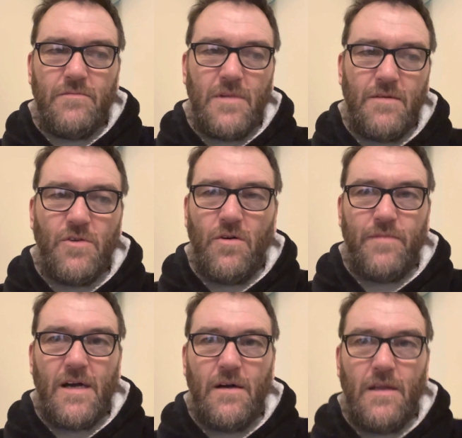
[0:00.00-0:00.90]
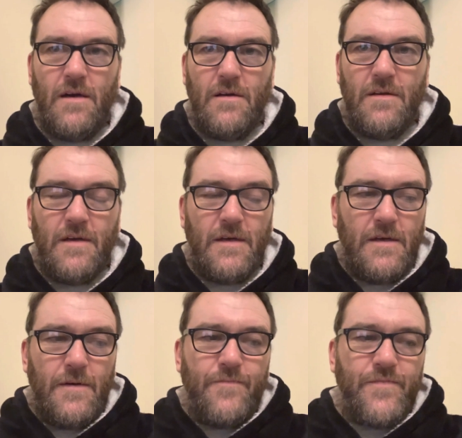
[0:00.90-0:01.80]
I'm not about that.
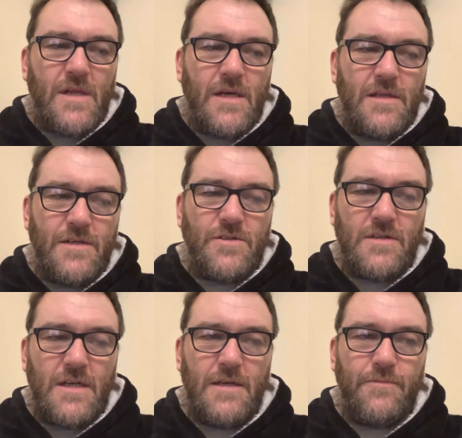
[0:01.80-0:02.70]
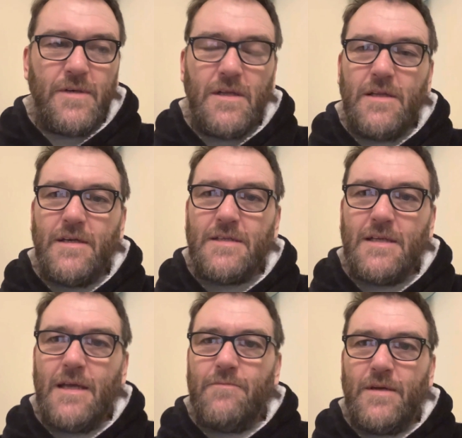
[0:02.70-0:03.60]
Let's just keep it like this
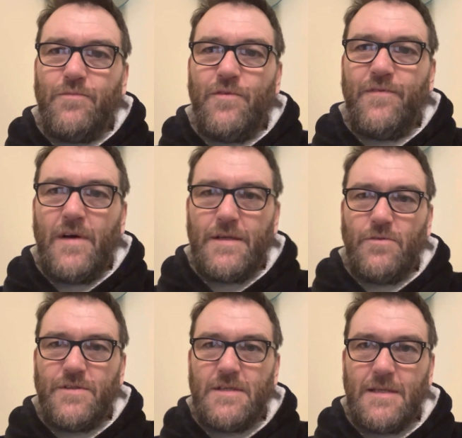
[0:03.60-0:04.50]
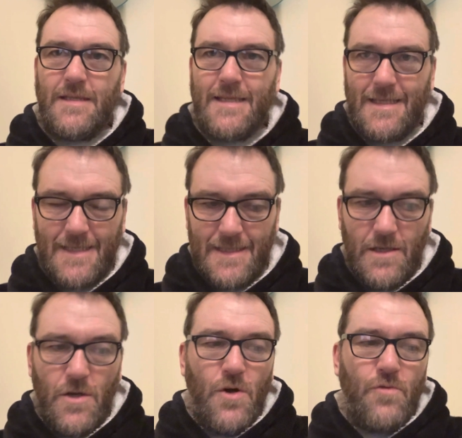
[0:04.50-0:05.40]
and let people find us. That's it.
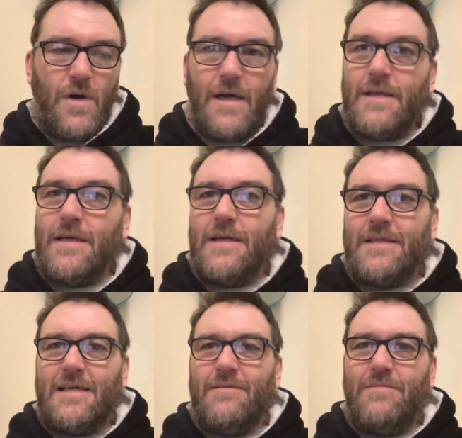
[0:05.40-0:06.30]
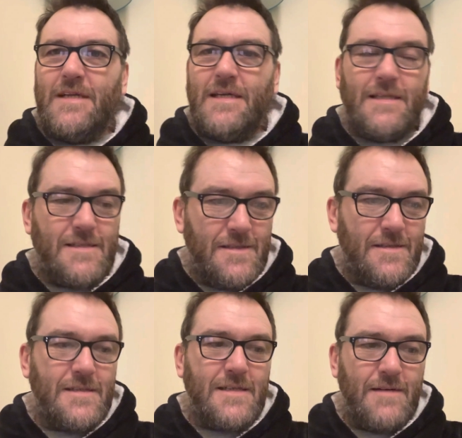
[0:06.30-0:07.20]
Right, 10 minutes.
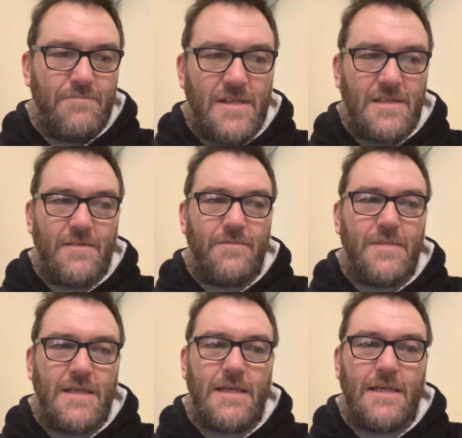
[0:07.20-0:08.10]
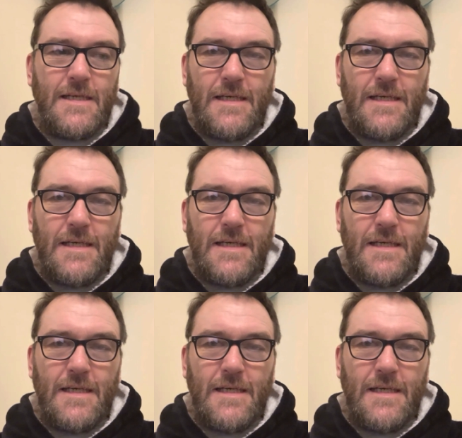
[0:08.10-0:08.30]
10 minutes of me.